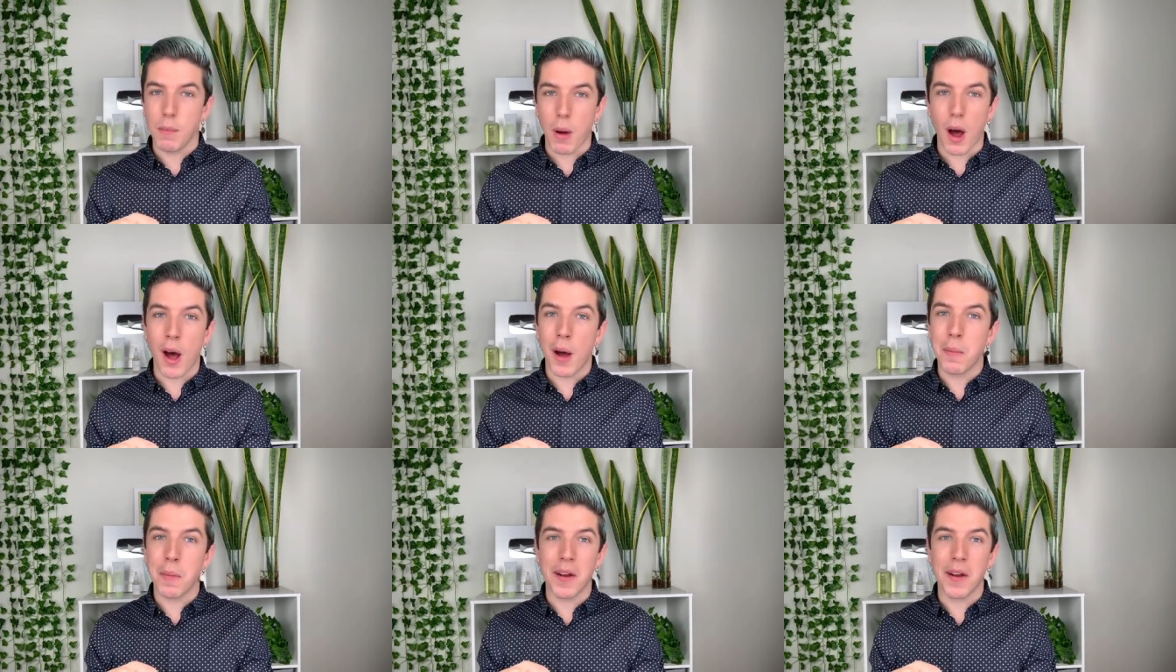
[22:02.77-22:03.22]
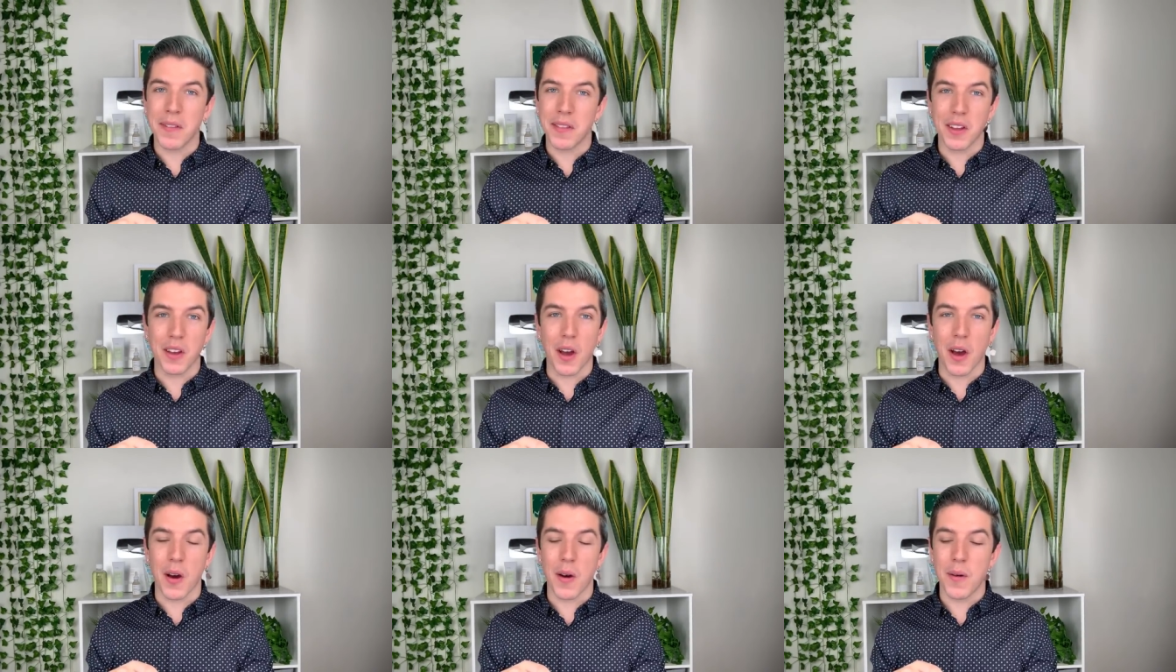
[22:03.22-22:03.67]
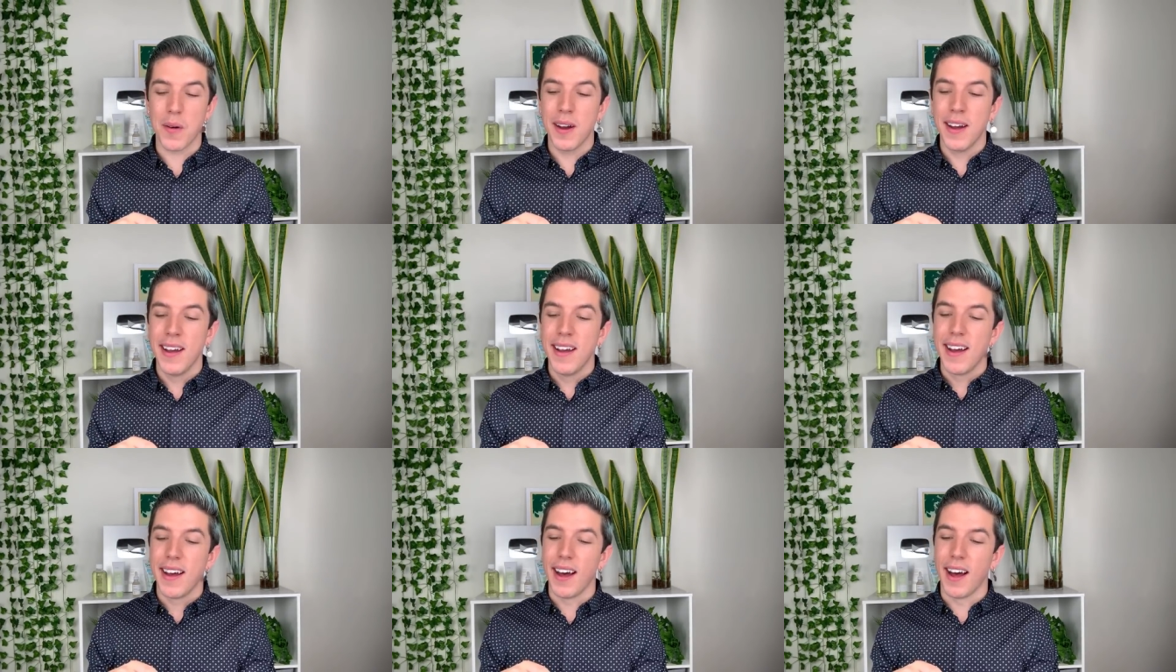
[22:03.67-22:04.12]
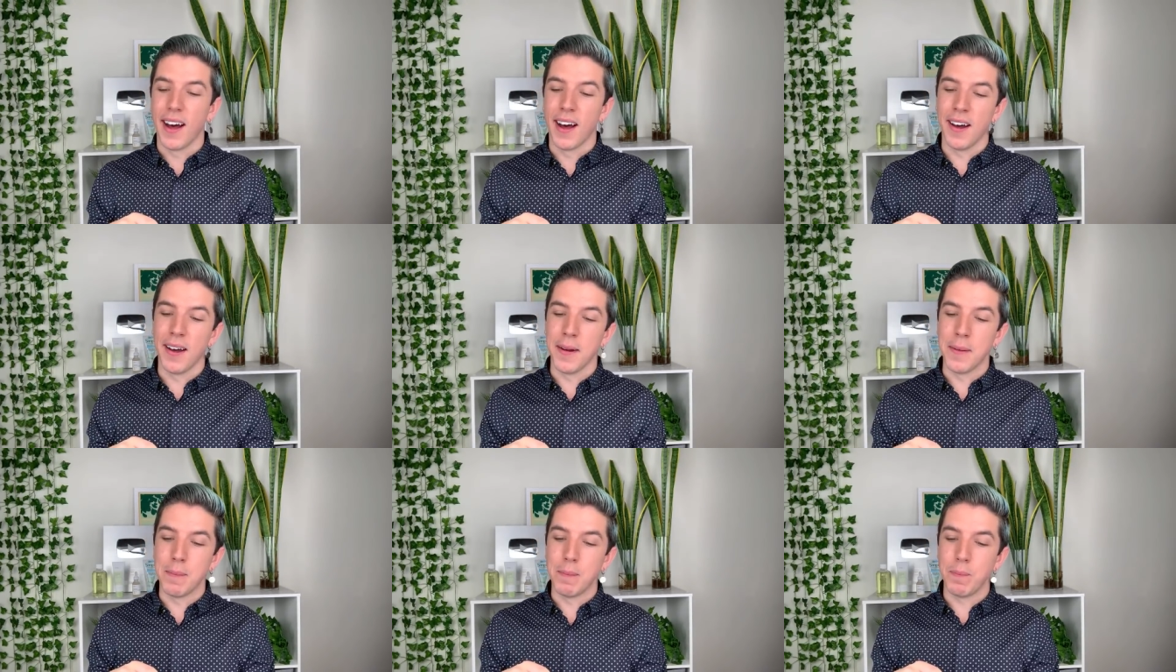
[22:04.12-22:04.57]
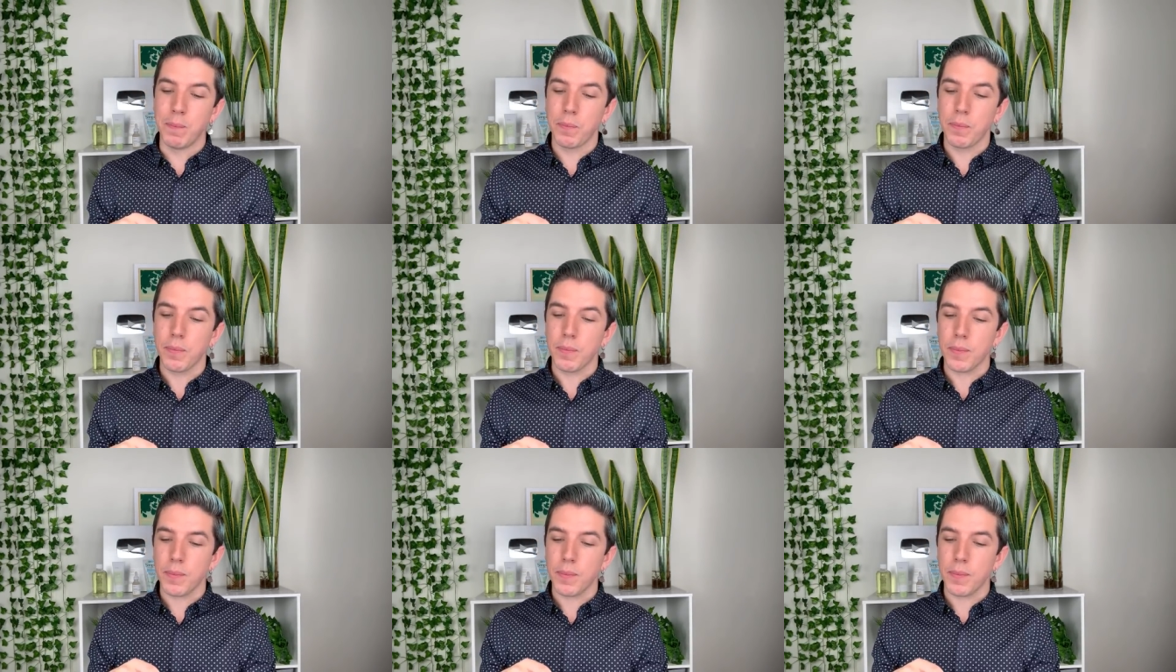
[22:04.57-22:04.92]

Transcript: mom on the go. Um,